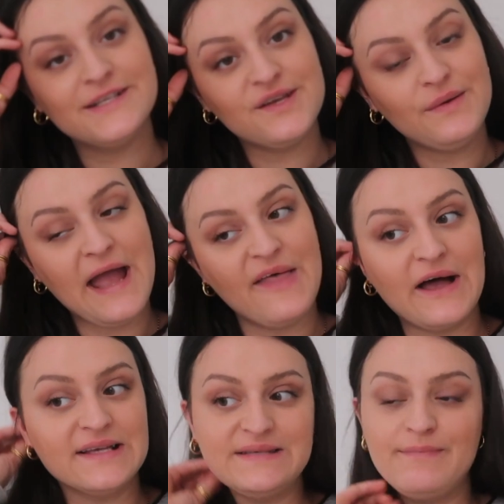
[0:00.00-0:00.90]
So yeah,
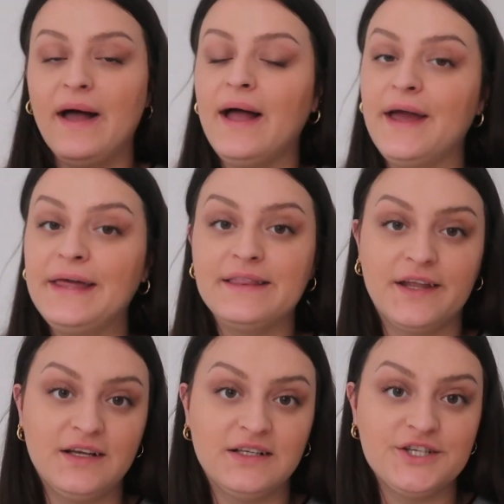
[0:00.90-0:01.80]
that's my
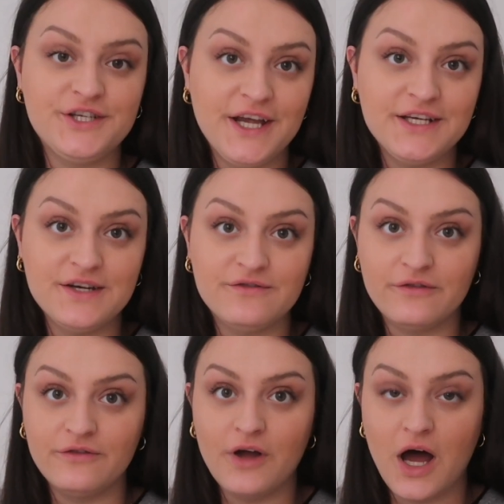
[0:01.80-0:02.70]
little
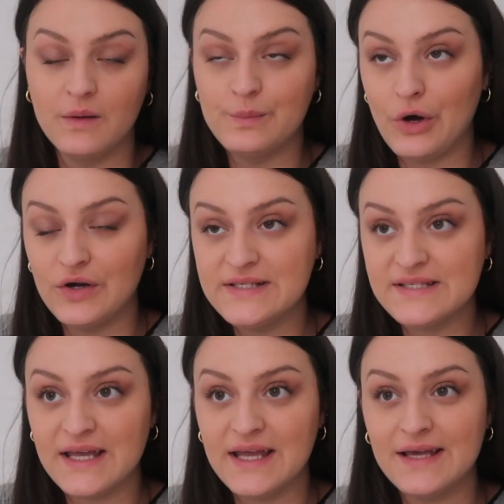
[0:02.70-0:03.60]
Jadon
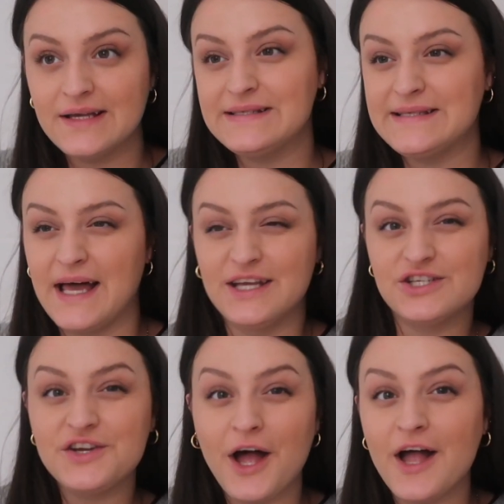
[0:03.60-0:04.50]

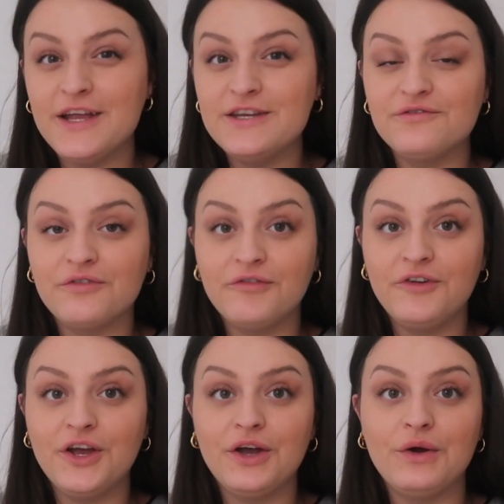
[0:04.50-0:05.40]
unboxing / kind of
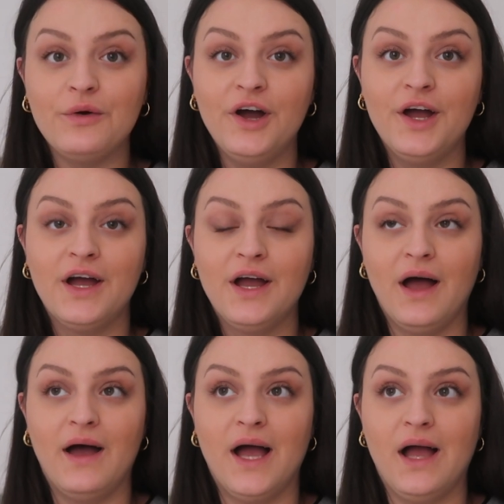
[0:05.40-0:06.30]
review.
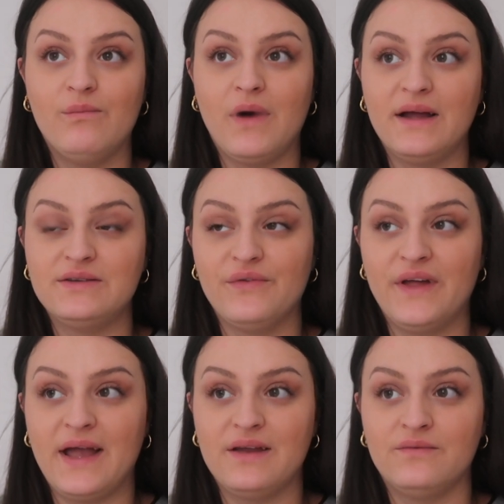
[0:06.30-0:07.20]
I don't
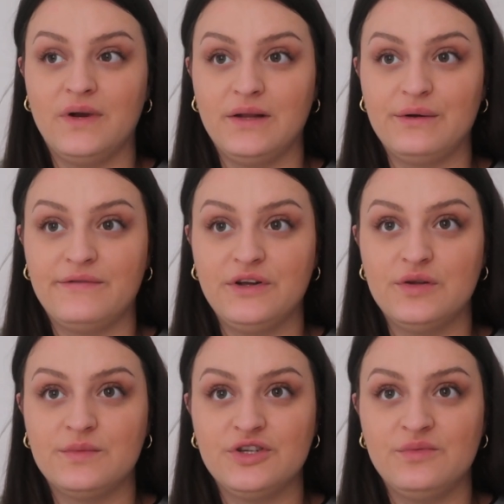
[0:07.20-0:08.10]
think I can really review
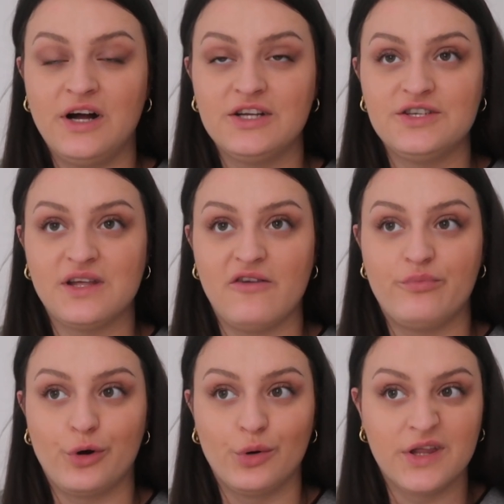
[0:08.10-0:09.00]
them too much until
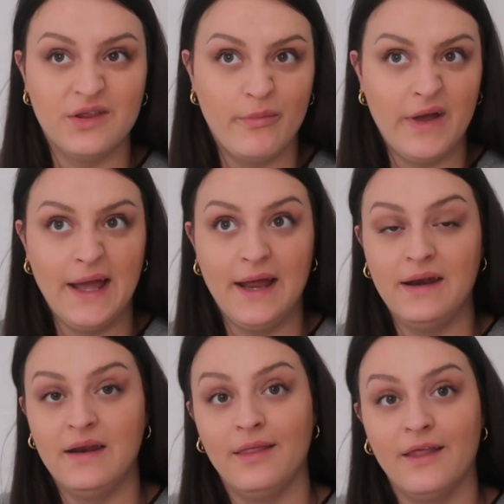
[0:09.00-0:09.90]
I've broken them
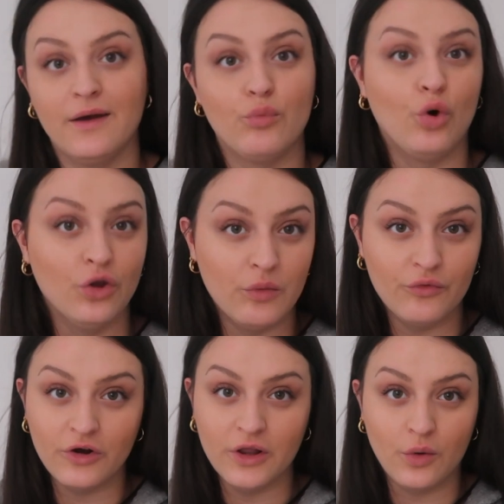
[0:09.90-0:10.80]
in and then worn them
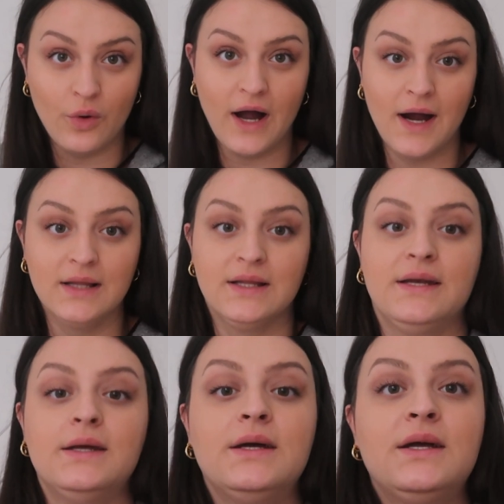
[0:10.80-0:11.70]
for a little while,
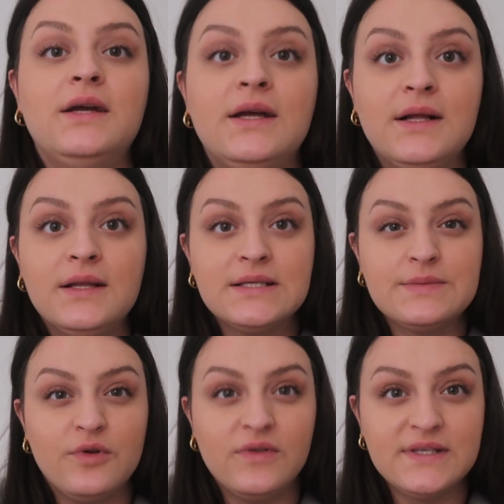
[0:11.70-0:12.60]
and let's
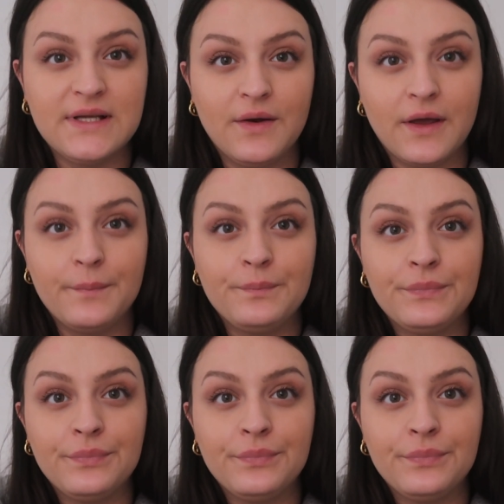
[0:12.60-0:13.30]
put this down again.